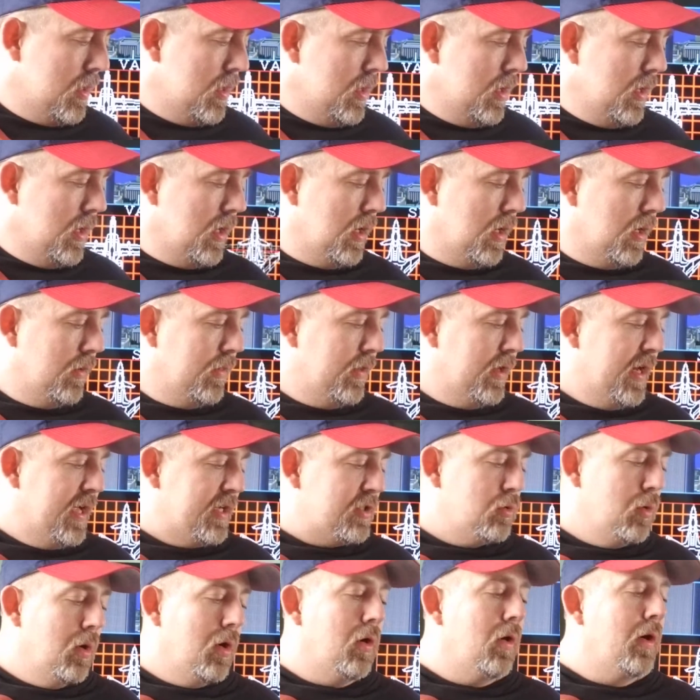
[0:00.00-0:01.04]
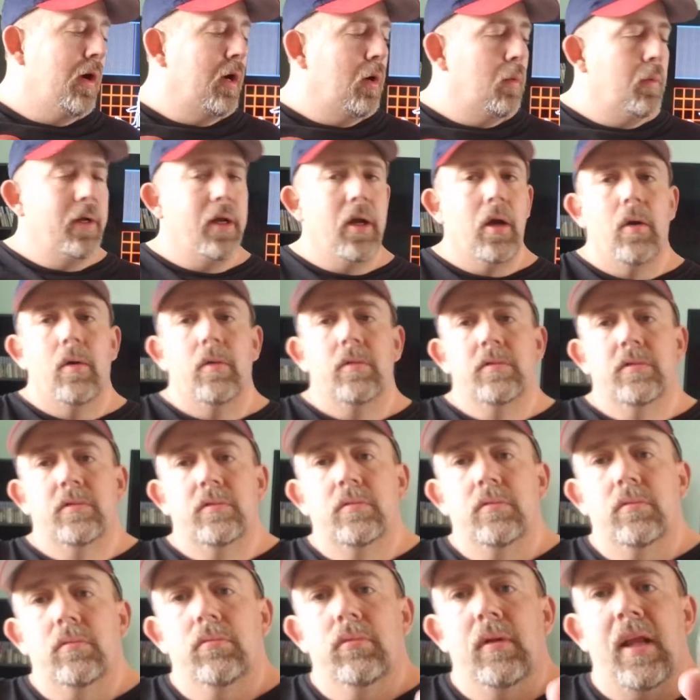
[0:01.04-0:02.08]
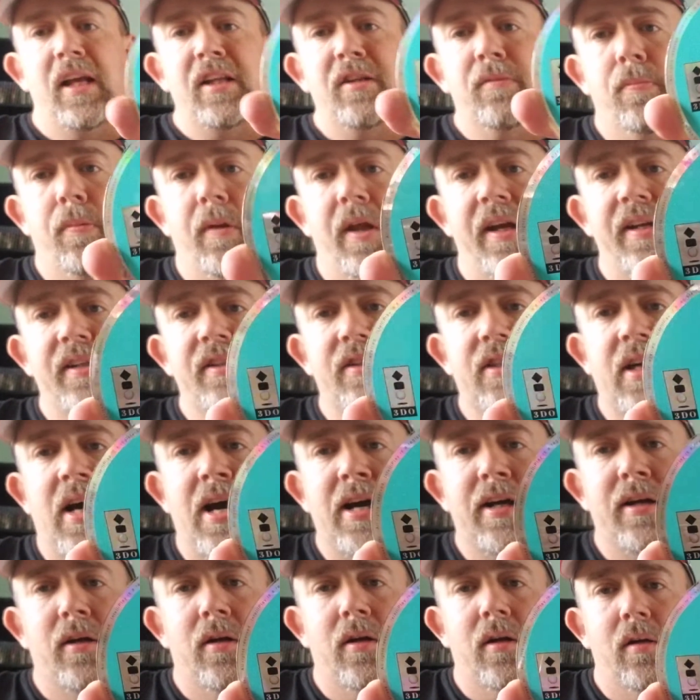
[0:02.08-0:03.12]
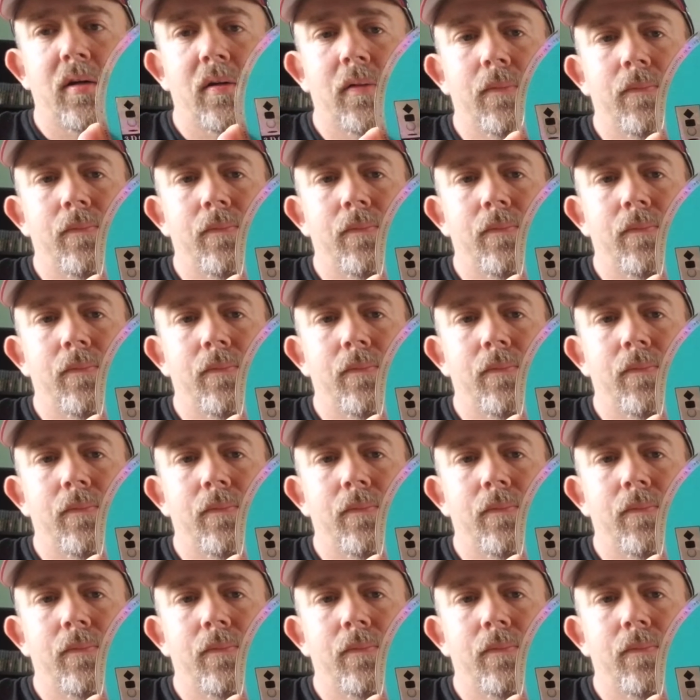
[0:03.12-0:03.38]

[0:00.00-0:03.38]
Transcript: Oh, the next one, here we go. Let's Play Soccer.